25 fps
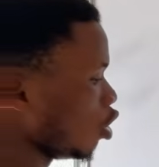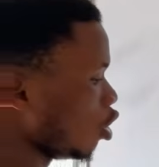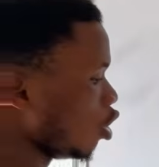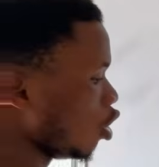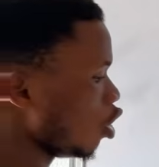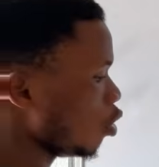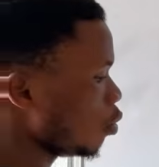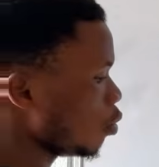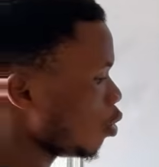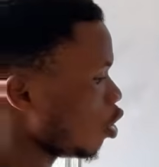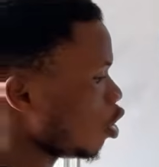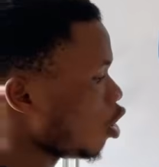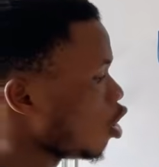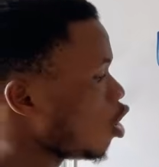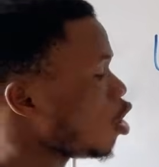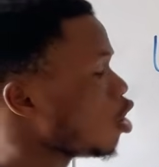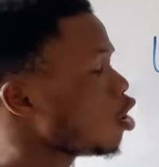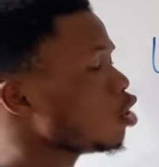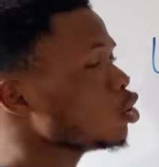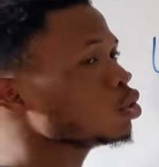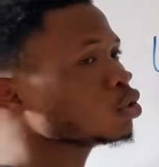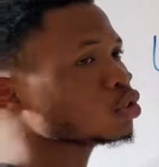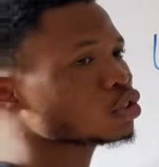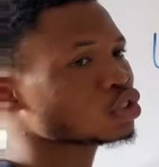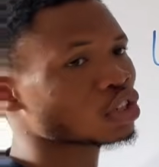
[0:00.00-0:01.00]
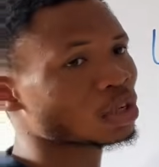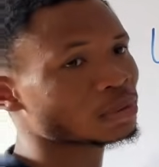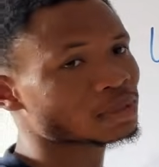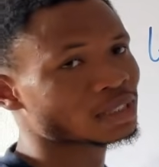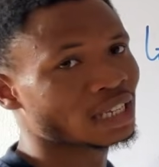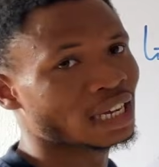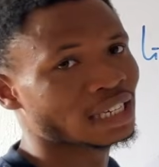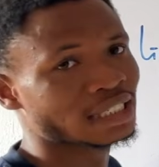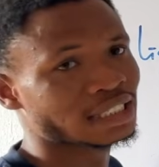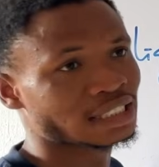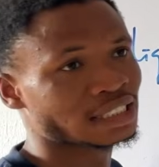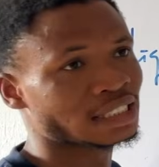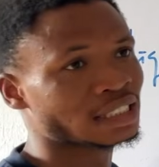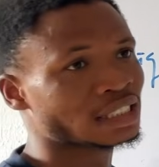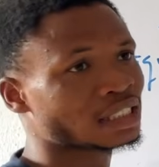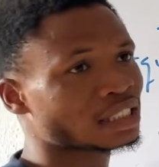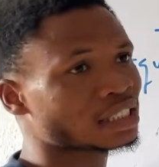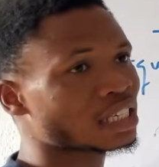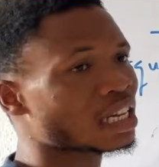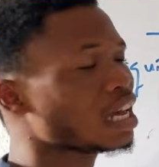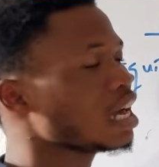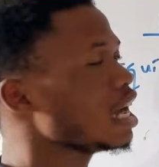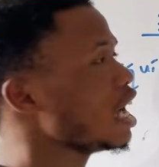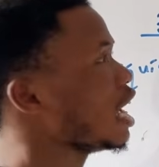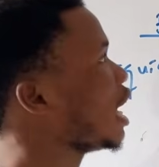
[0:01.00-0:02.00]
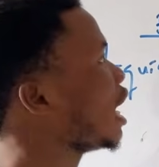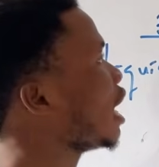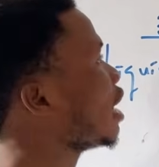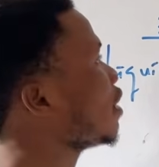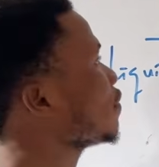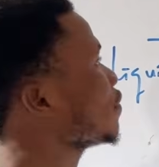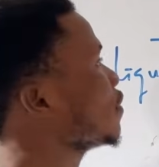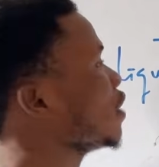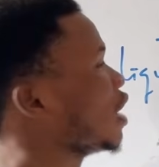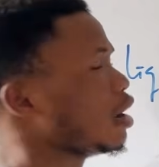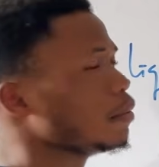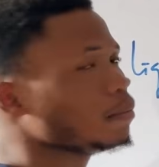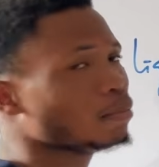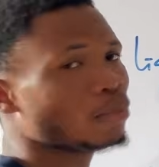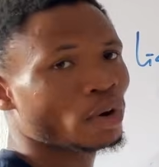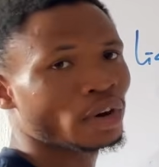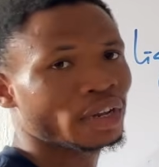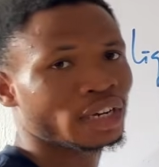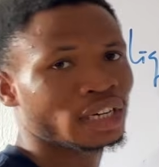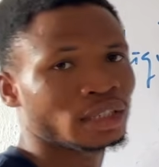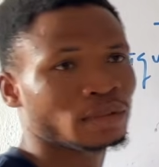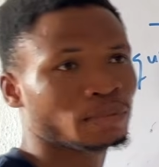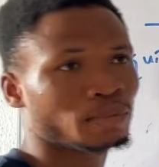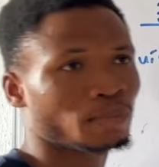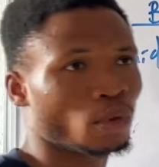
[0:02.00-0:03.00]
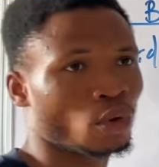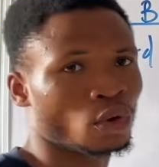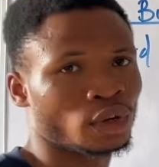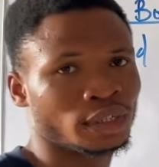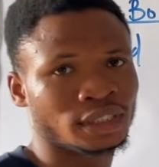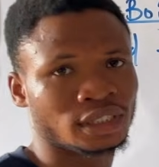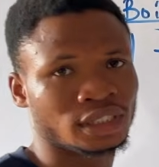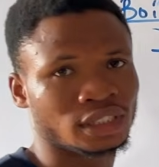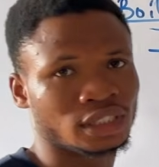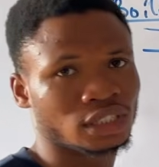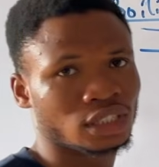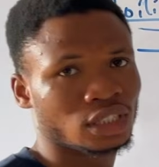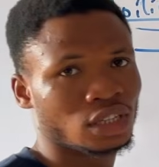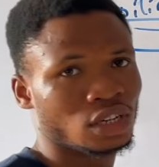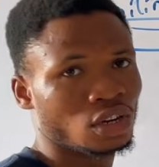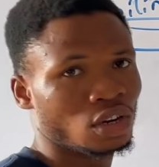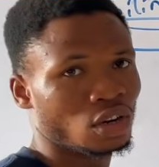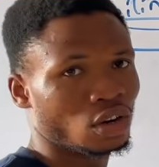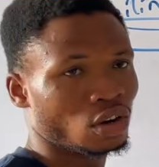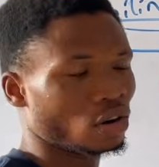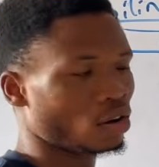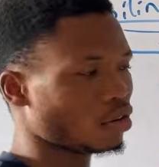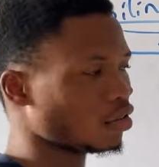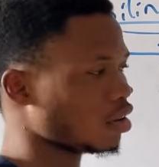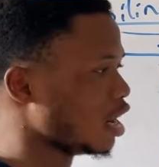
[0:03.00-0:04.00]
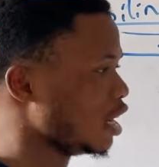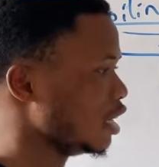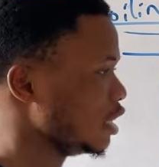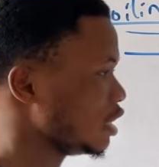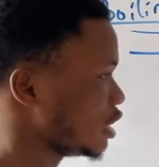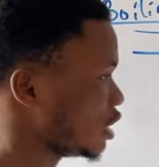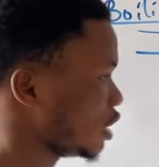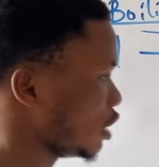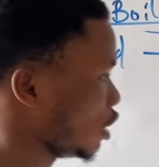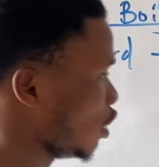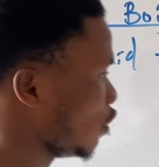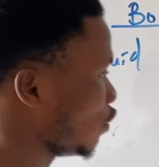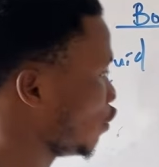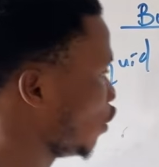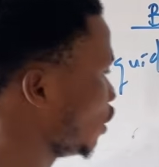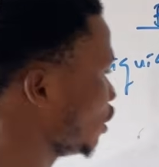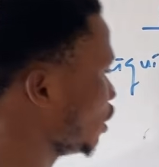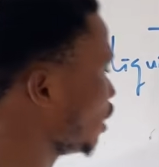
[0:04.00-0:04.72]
all substances have their boiling points. All right, for